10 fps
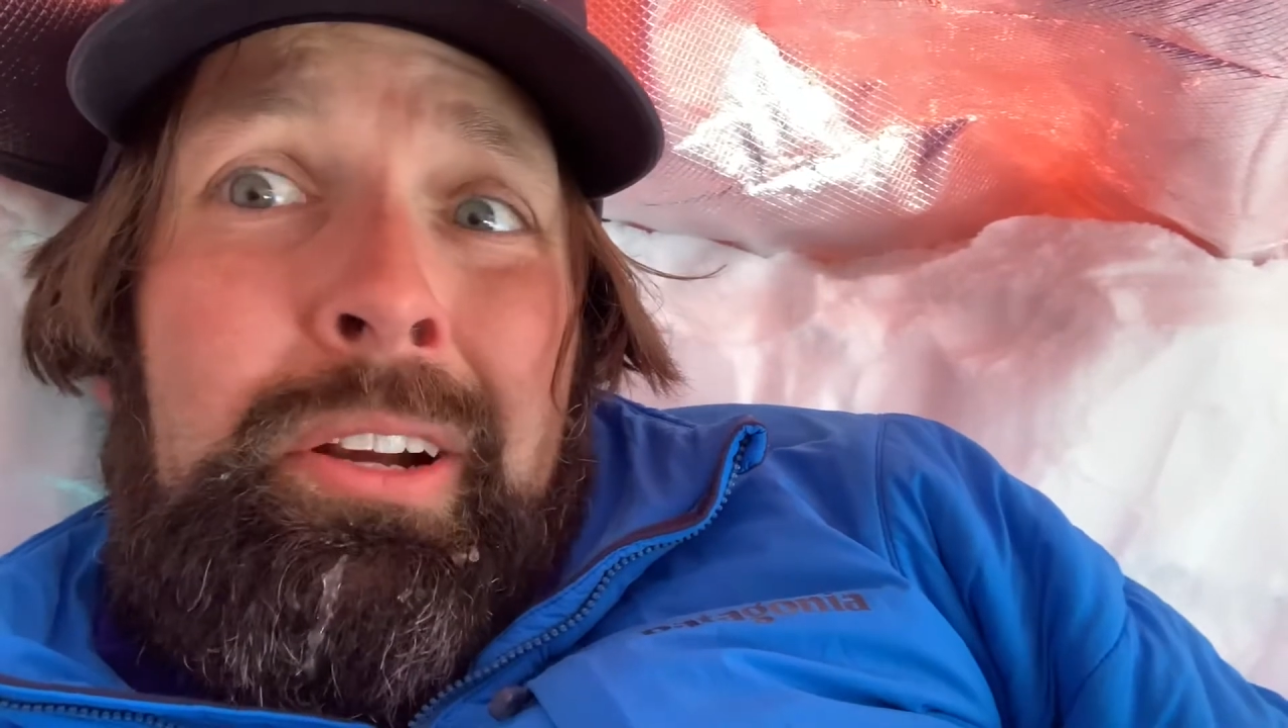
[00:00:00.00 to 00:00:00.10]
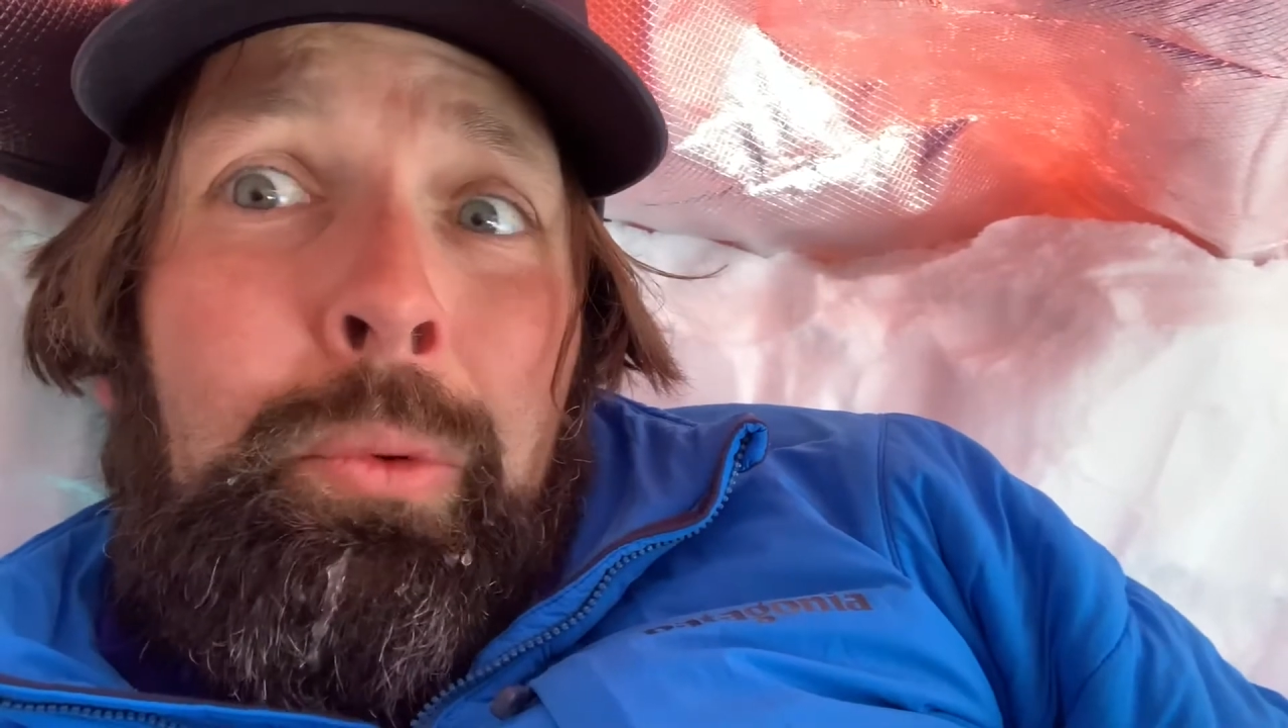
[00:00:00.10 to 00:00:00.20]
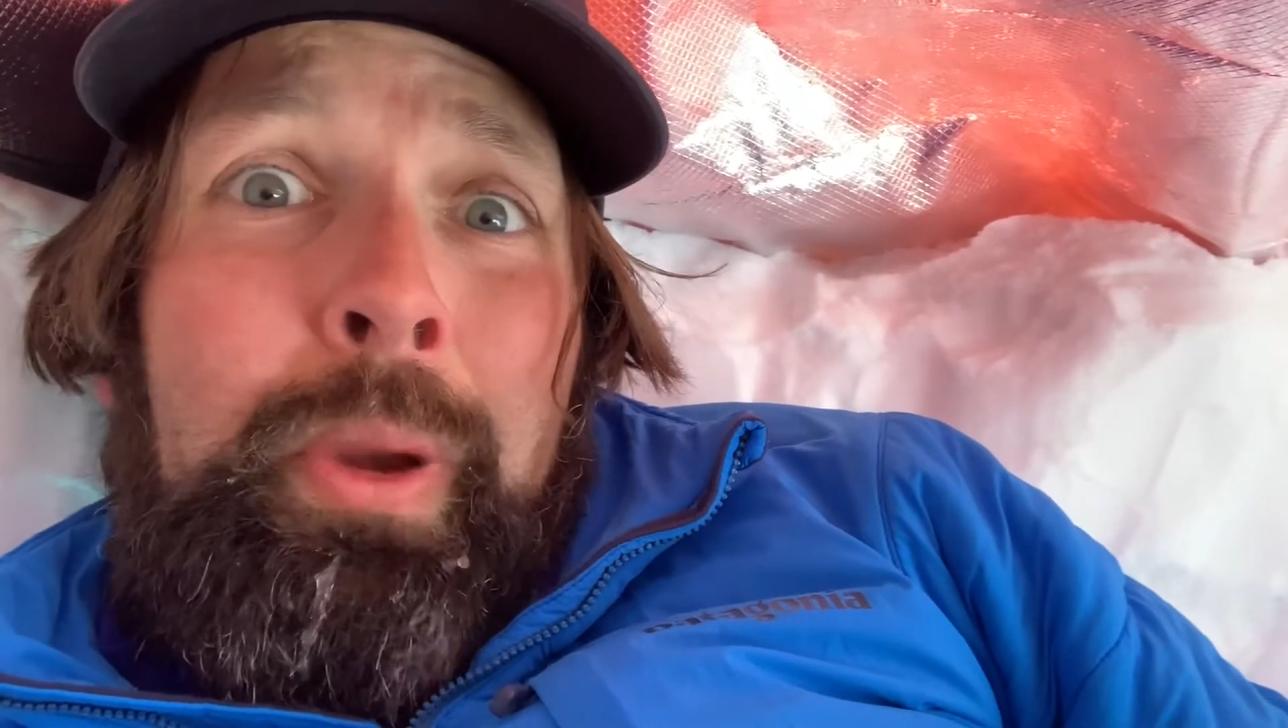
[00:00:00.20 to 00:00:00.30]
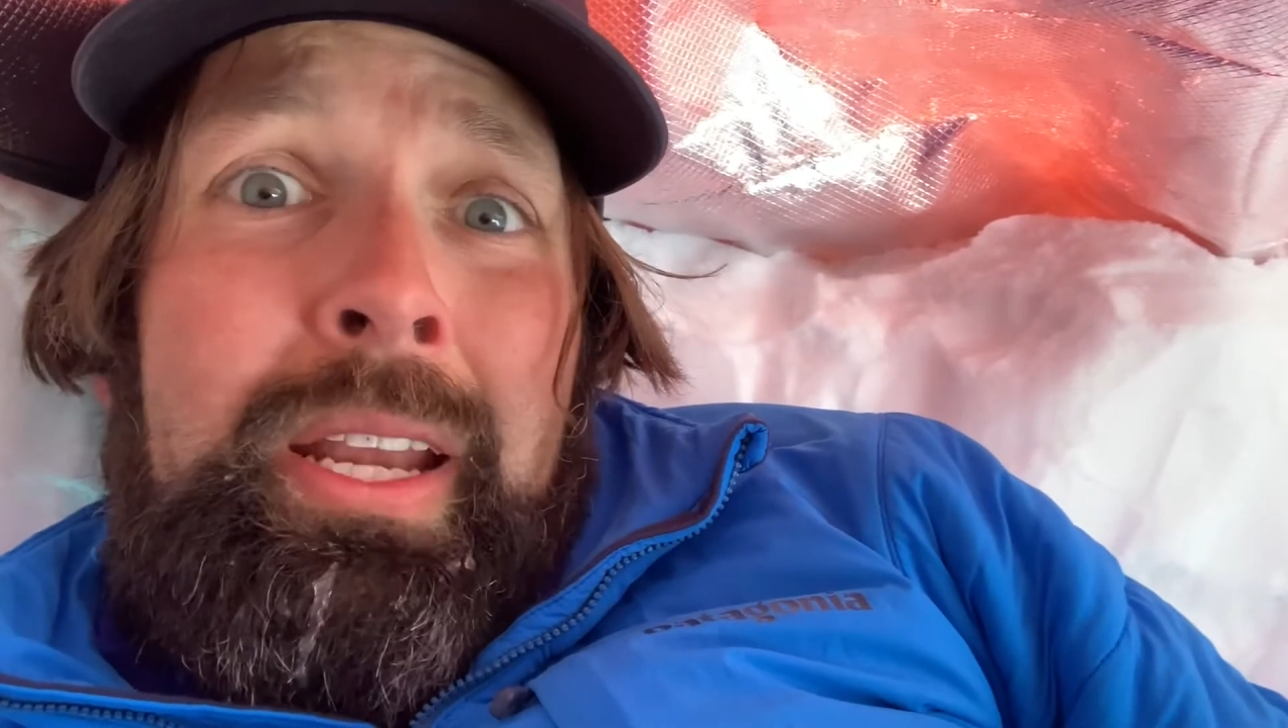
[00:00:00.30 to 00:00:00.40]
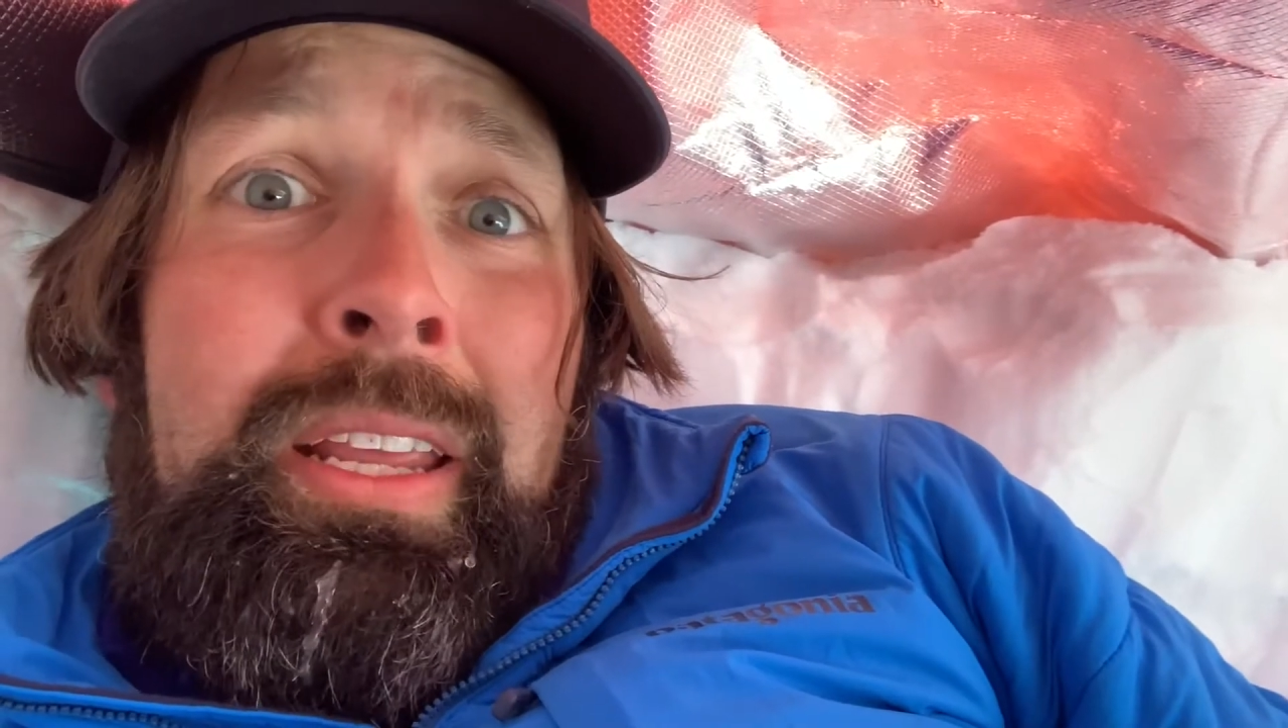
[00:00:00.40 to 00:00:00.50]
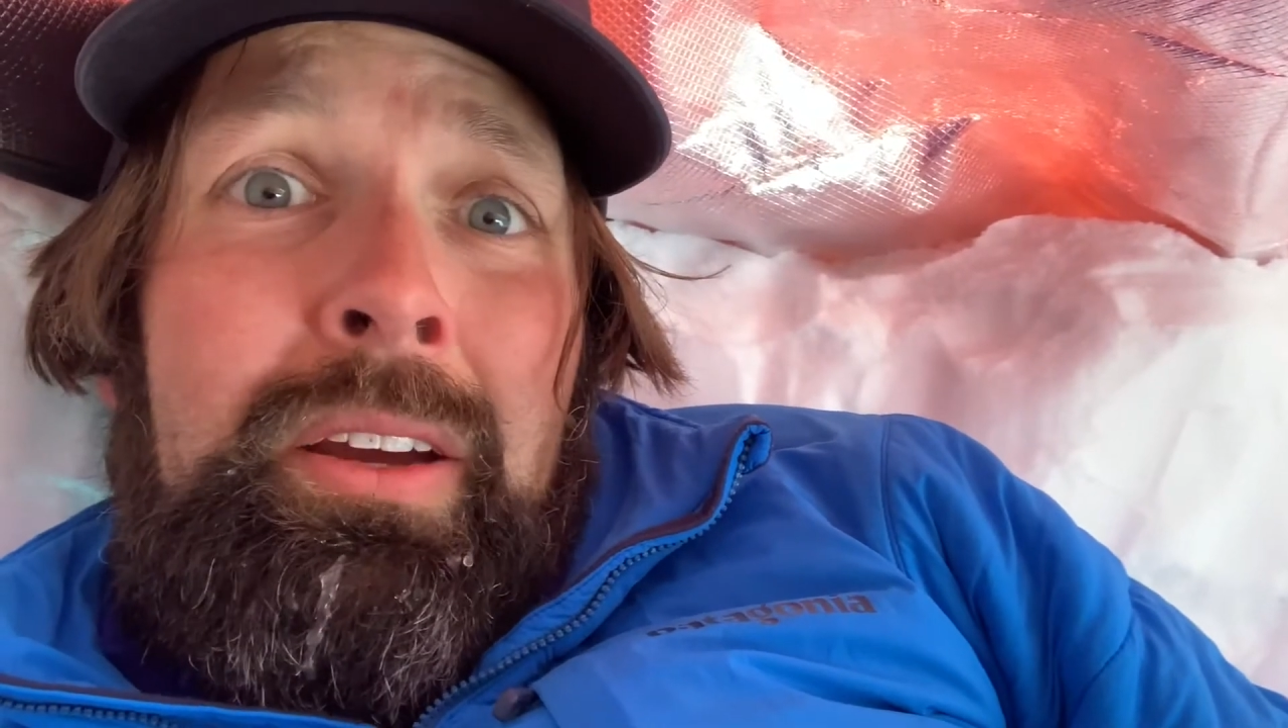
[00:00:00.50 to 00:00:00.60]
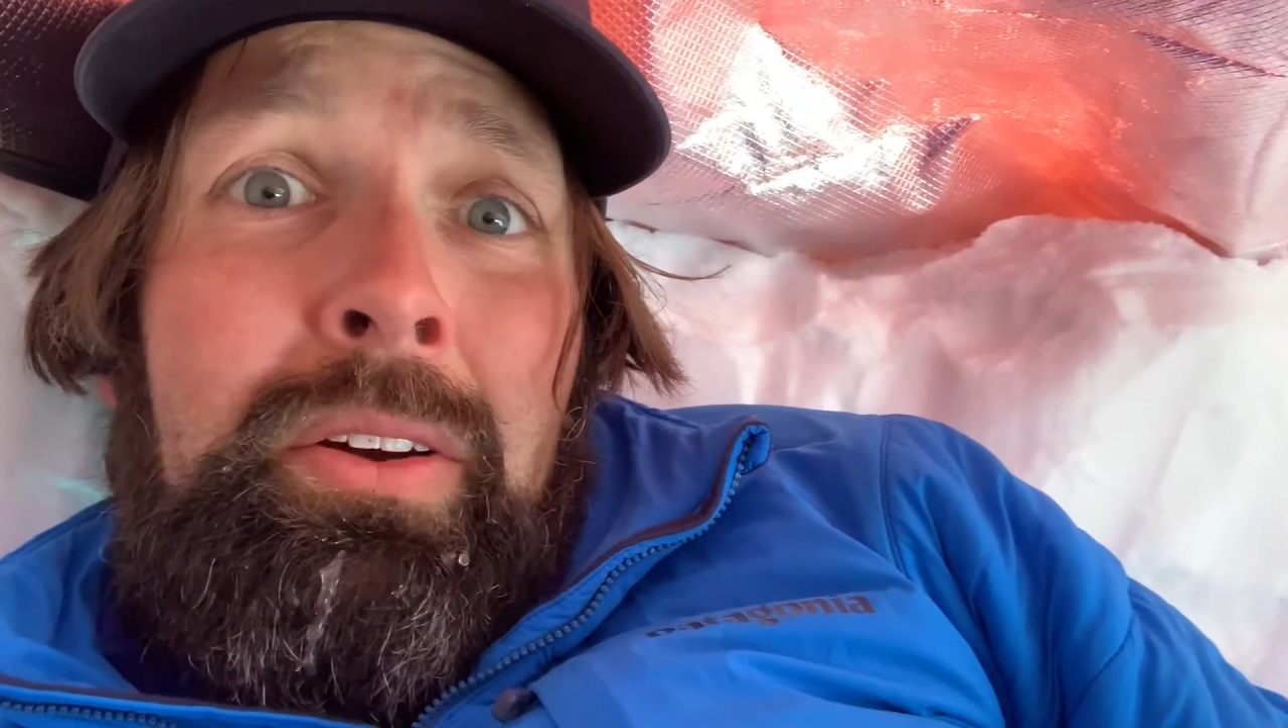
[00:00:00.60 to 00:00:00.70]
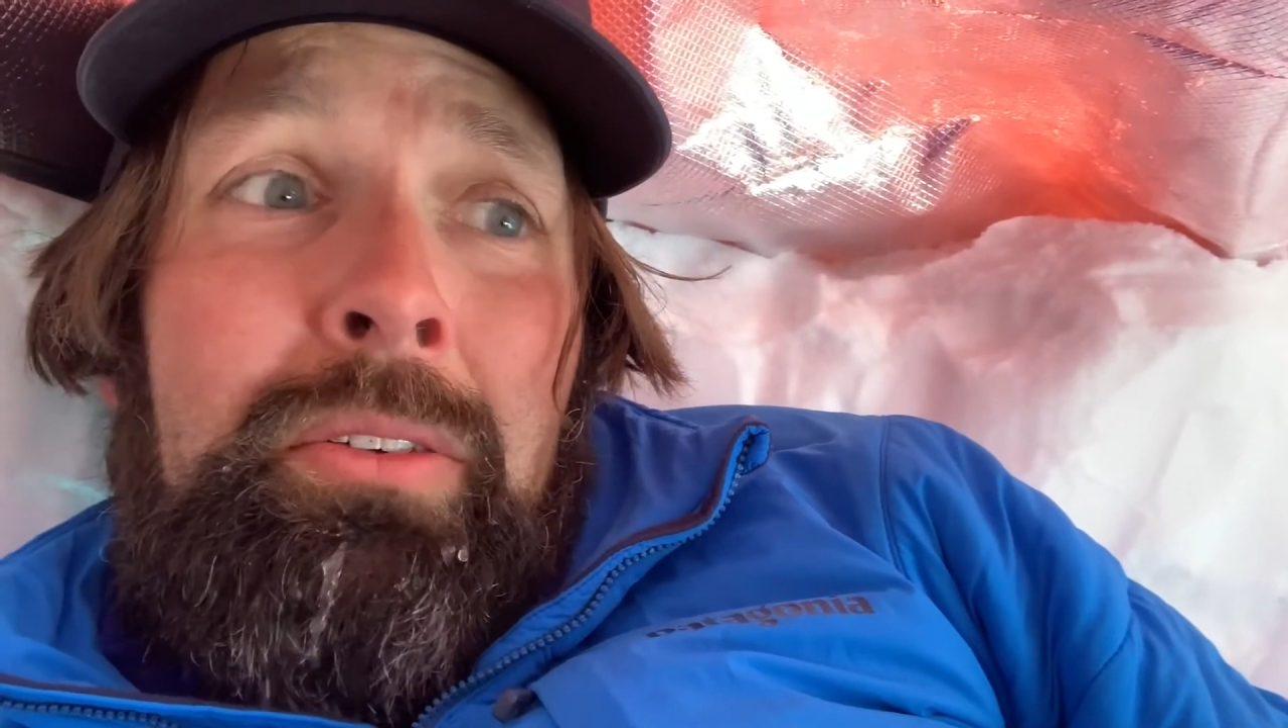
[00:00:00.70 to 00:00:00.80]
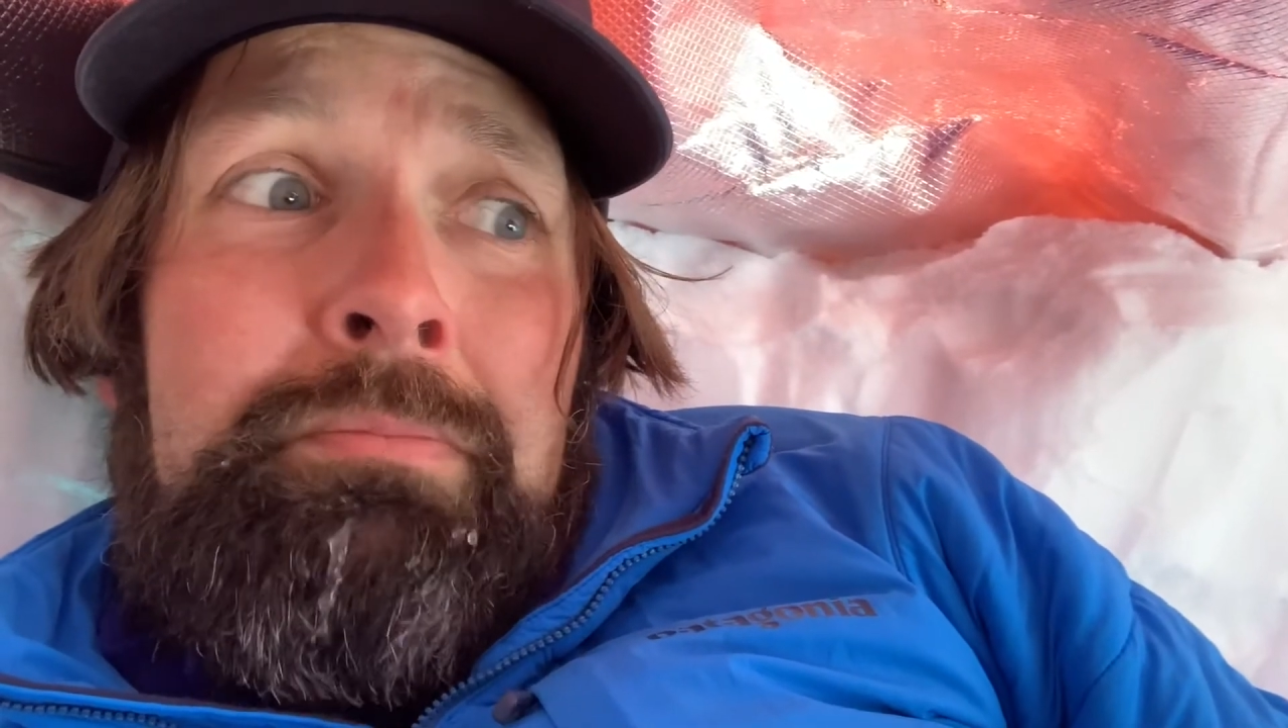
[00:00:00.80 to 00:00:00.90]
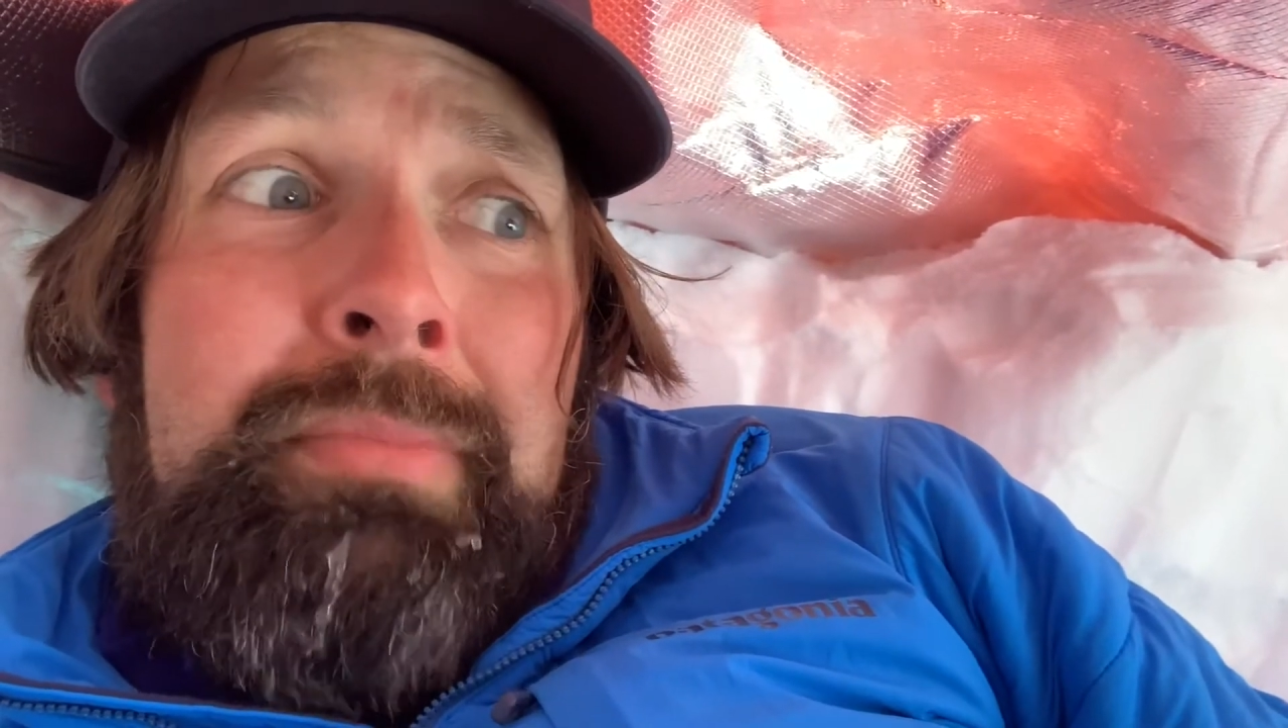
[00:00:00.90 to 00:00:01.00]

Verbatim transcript: a radio.